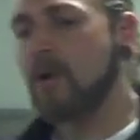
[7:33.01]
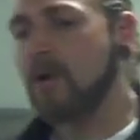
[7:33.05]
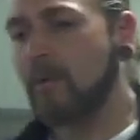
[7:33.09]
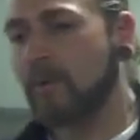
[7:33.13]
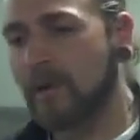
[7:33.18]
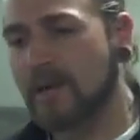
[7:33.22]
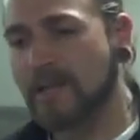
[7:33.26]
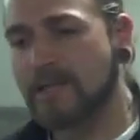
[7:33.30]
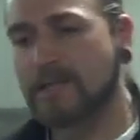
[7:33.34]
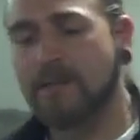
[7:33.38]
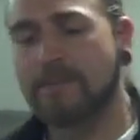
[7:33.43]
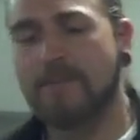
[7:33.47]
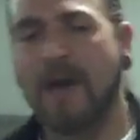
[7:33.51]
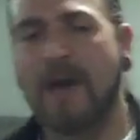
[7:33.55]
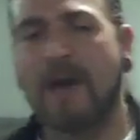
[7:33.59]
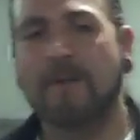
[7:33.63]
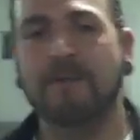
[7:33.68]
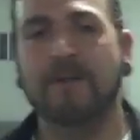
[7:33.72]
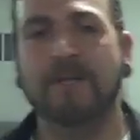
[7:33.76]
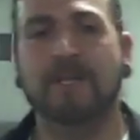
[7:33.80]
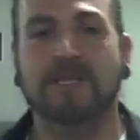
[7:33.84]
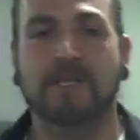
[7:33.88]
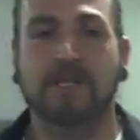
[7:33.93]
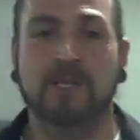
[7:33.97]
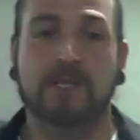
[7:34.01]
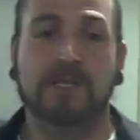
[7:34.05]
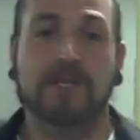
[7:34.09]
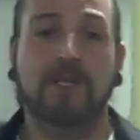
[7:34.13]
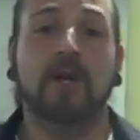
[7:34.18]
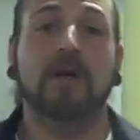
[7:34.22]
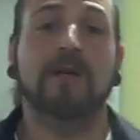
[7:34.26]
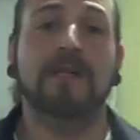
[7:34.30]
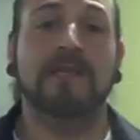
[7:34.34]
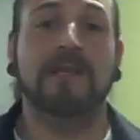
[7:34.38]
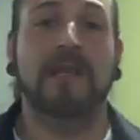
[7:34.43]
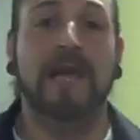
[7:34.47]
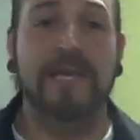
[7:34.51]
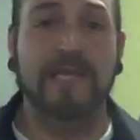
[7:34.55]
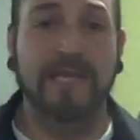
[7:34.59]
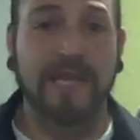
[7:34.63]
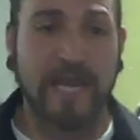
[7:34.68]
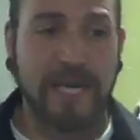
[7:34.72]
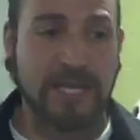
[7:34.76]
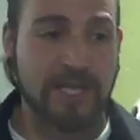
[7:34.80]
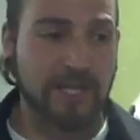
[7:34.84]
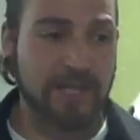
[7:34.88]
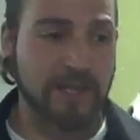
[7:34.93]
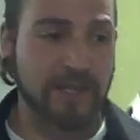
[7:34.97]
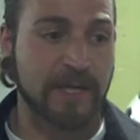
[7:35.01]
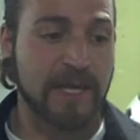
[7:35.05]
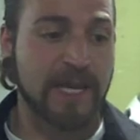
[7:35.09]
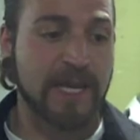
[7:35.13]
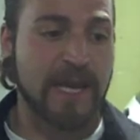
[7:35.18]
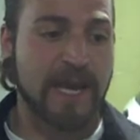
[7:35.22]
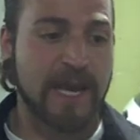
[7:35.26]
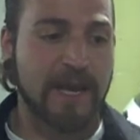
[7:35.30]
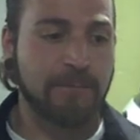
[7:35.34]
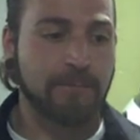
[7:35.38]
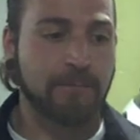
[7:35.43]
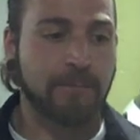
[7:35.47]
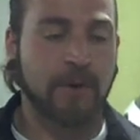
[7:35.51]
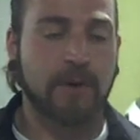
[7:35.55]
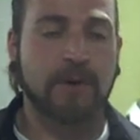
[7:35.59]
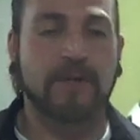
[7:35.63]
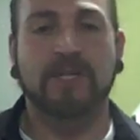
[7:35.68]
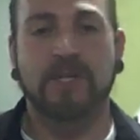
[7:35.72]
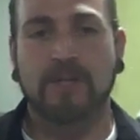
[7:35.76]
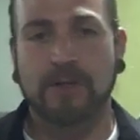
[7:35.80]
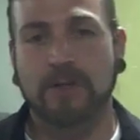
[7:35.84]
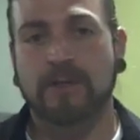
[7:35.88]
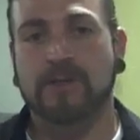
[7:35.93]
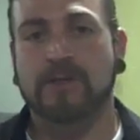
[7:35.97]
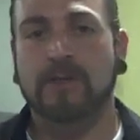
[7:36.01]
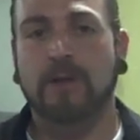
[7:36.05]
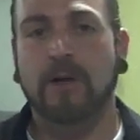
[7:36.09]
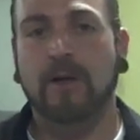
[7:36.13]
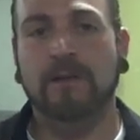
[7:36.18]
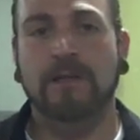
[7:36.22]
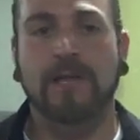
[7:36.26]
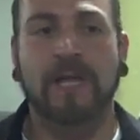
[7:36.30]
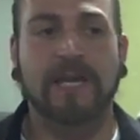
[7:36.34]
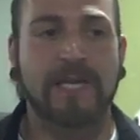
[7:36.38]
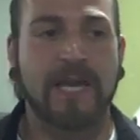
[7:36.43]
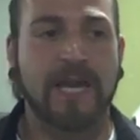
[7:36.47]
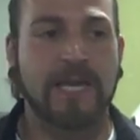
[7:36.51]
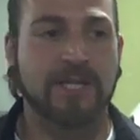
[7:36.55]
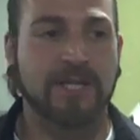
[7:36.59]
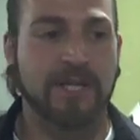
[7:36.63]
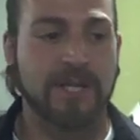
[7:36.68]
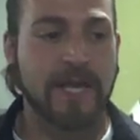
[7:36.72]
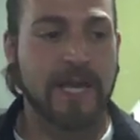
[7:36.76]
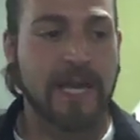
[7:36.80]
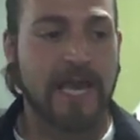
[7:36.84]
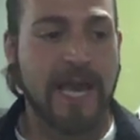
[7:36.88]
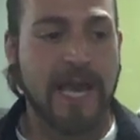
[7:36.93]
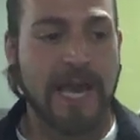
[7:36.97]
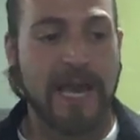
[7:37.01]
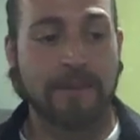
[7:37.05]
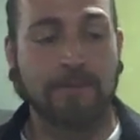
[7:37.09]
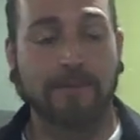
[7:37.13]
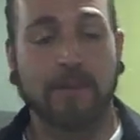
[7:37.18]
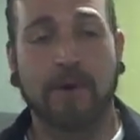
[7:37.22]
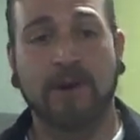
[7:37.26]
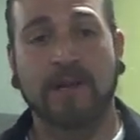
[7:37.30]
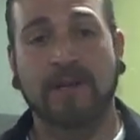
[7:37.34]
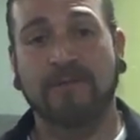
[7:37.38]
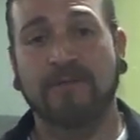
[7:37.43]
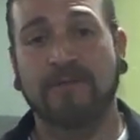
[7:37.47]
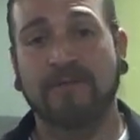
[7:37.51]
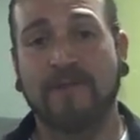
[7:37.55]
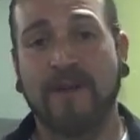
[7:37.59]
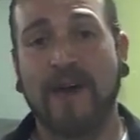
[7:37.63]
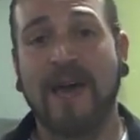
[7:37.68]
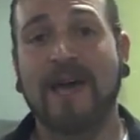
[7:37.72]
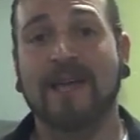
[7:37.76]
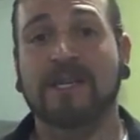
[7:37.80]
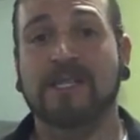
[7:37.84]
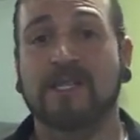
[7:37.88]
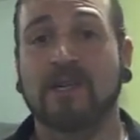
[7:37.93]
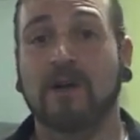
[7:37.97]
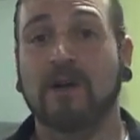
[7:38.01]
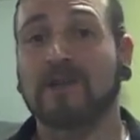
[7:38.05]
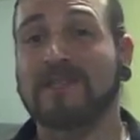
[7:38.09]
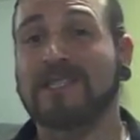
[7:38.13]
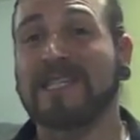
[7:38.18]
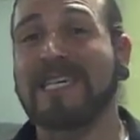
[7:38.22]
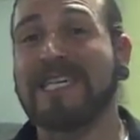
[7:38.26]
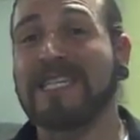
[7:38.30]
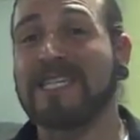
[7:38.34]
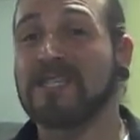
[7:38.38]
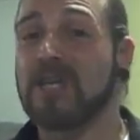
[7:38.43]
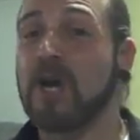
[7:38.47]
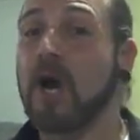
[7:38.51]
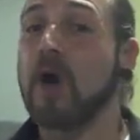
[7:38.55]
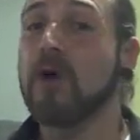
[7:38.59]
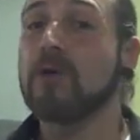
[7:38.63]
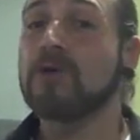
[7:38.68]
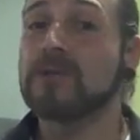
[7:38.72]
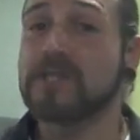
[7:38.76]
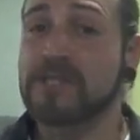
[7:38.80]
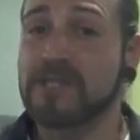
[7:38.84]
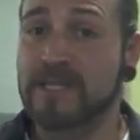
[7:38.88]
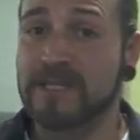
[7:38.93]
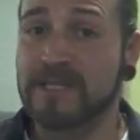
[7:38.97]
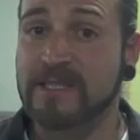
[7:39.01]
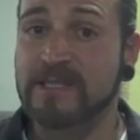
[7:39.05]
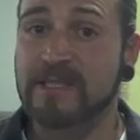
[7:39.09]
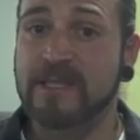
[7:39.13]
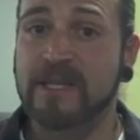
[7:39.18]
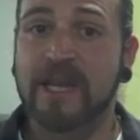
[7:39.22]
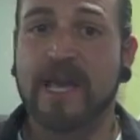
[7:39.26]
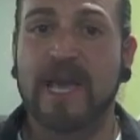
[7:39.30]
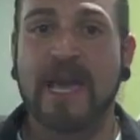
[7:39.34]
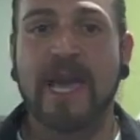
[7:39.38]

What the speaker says: What ends up happening is it's called glycation, and burning sugar is called glycation, and burning fat is called ketosis.